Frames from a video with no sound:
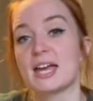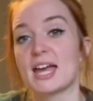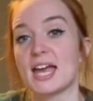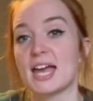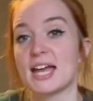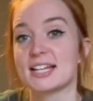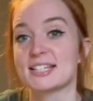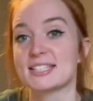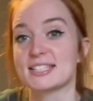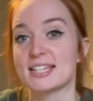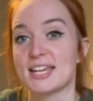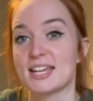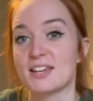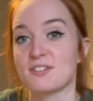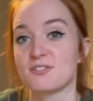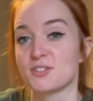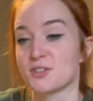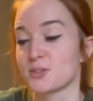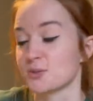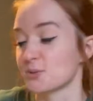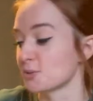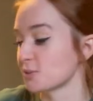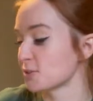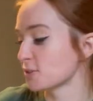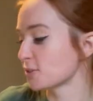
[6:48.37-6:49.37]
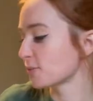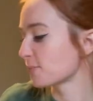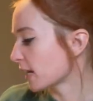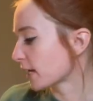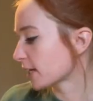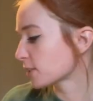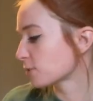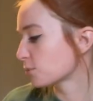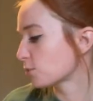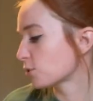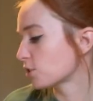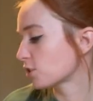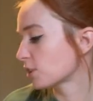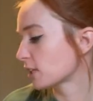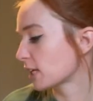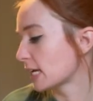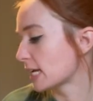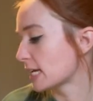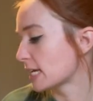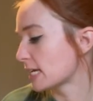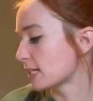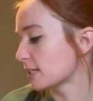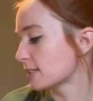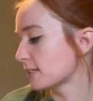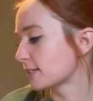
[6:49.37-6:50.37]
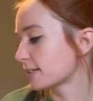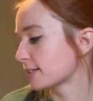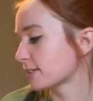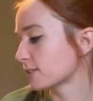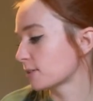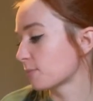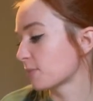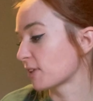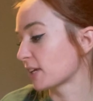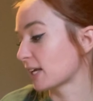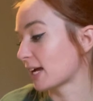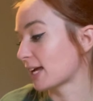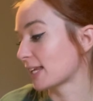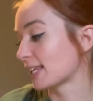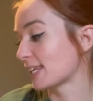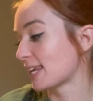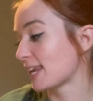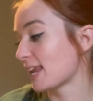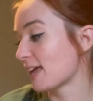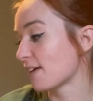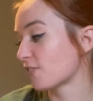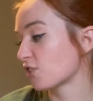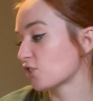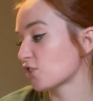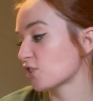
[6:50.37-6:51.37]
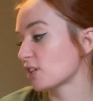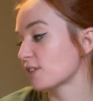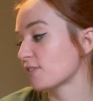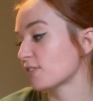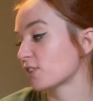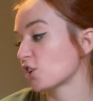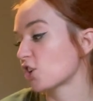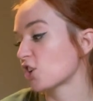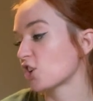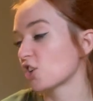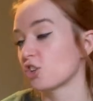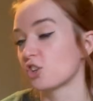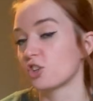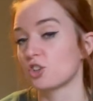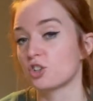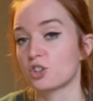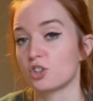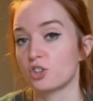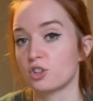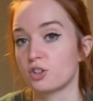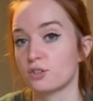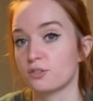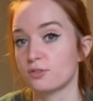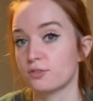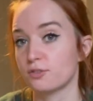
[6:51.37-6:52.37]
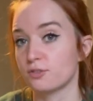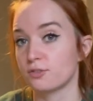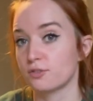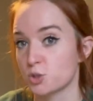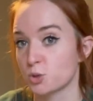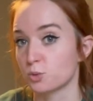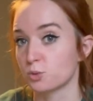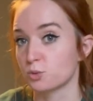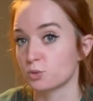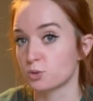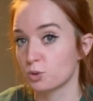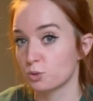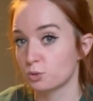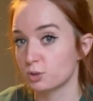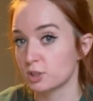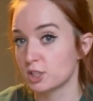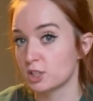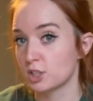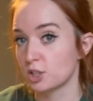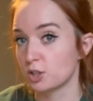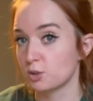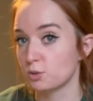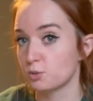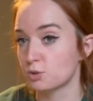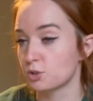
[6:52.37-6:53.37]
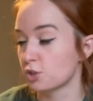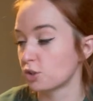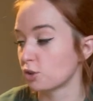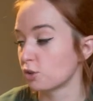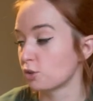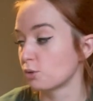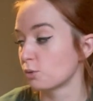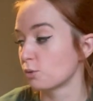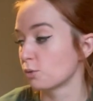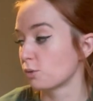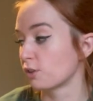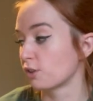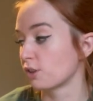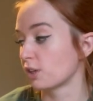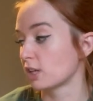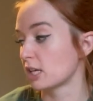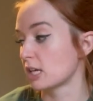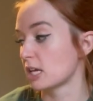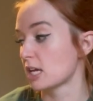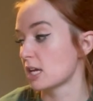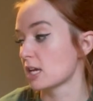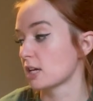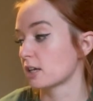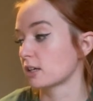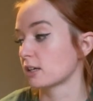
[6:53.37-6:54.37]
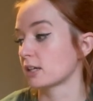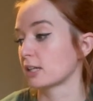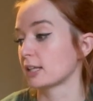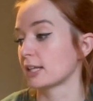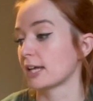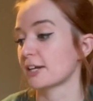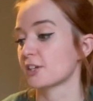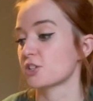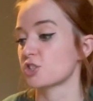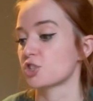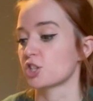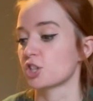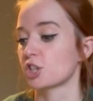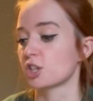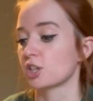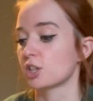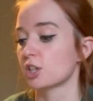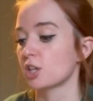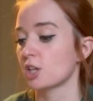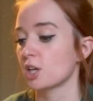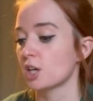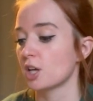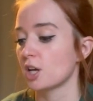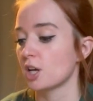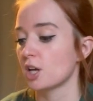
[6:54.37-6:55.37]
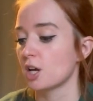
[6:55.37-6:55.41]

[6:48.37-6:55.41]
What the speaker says: excited for those. Next one is something I've never even heard of, so totally new to the collection.